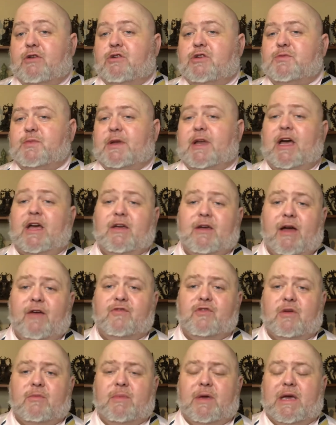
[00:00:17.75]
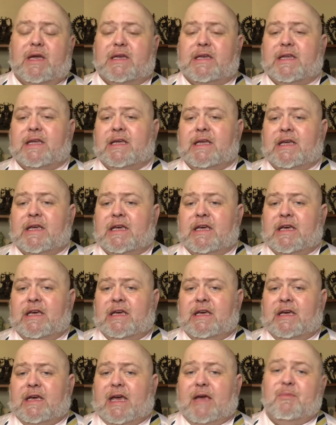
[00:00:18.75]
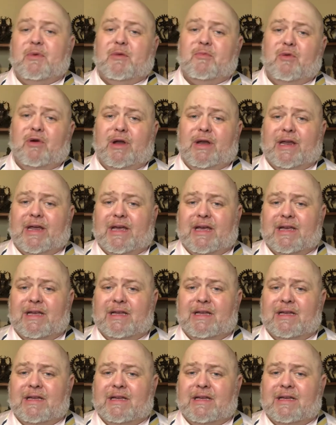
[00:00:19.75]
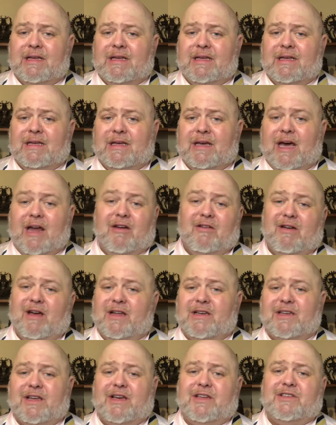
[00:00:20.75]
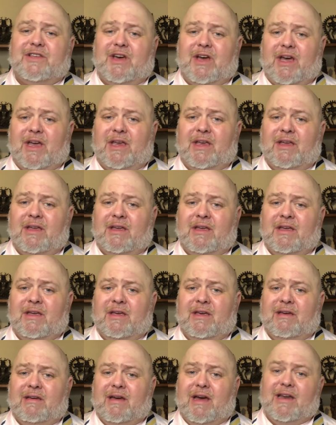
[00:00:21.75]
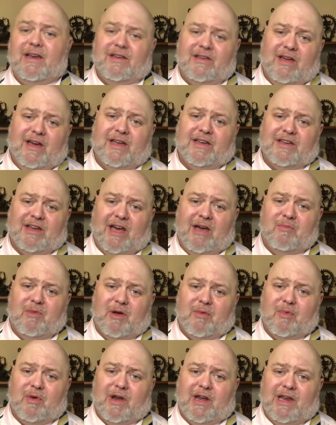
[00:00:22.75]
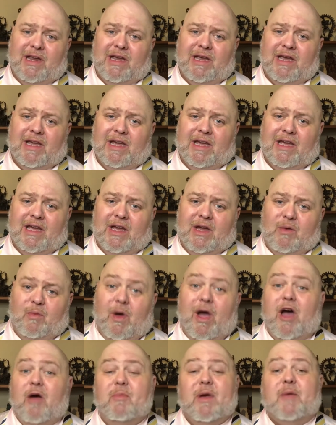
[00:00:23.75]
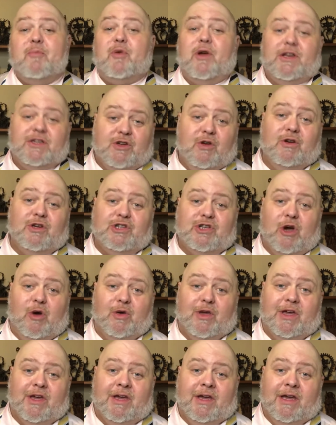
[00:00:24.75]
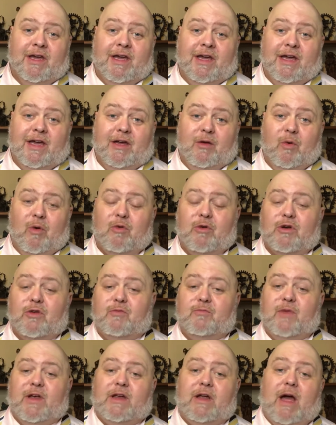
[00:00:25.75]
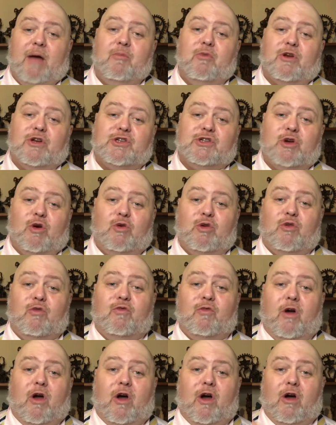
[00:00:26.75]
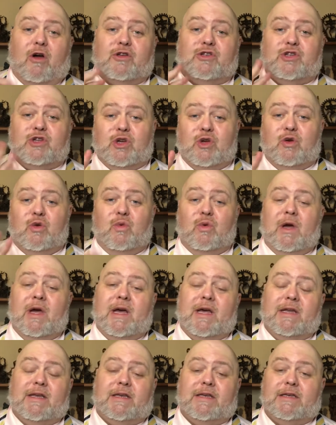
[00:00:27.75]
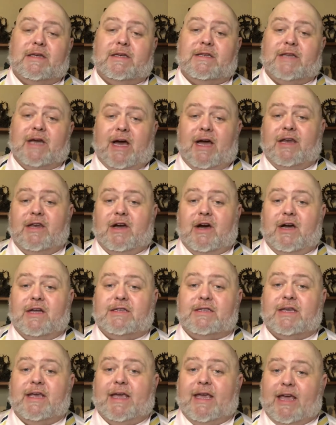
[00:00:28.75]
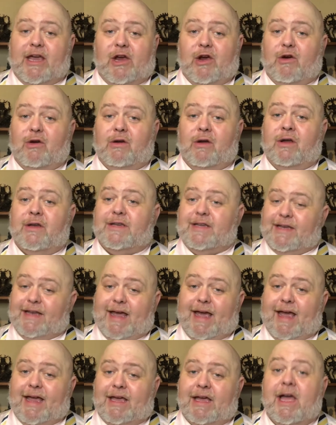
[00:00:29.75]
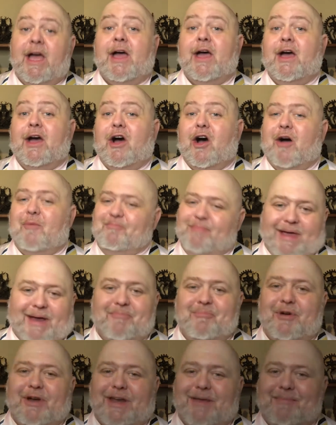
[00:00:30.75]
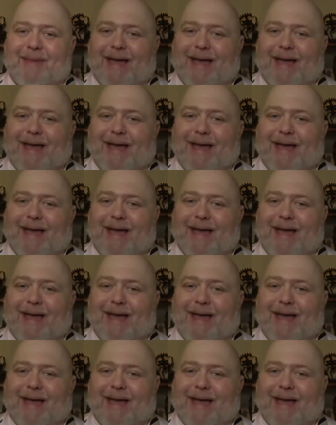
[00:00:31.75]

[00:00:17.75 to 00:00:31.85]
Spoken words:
But now you have to admit, hey, Big Pretty, I don't know how to tie a tie. How do you tie a tie, Big Pretty? Well, Big Pretty's going to show you. I'm going to show you 2 tie knots here today on Big Pretty Man.